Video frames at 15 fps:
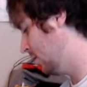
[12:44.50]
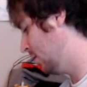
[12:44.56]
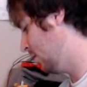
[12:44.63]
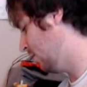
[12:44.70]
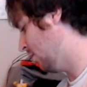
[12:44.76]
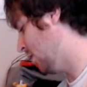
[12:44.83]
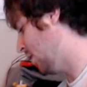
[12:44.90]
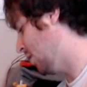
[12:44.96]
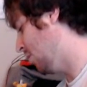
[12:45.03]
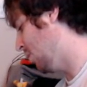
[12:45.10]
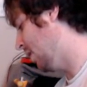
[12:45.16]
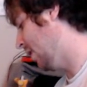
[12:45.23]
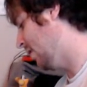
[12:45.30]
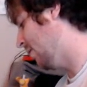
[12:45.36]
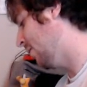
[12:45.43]
with the
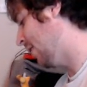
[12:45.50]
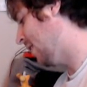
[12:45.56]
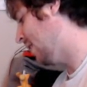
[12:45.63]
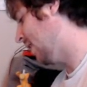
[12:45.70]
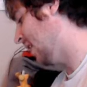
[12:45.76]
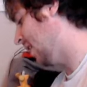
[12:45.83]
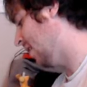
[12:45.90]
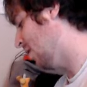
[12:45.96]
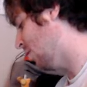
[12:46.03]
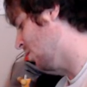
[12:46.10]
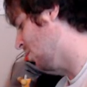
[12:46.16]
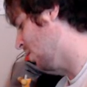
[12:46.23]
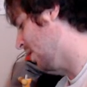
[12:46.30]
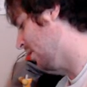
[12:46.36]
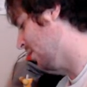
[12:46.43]
blade facing
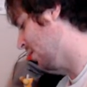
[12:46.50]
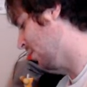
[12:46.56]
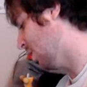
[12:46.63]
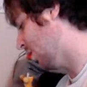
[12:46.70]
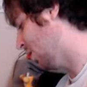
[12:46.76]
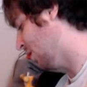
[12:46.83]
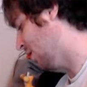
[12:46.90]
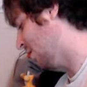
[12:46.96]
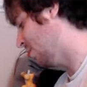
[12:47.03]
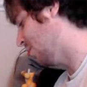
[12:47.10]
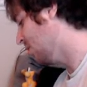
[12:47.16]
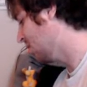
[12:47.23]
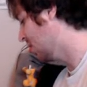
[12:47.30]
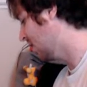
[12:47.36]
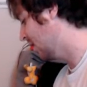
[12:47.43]
away from her thumbs.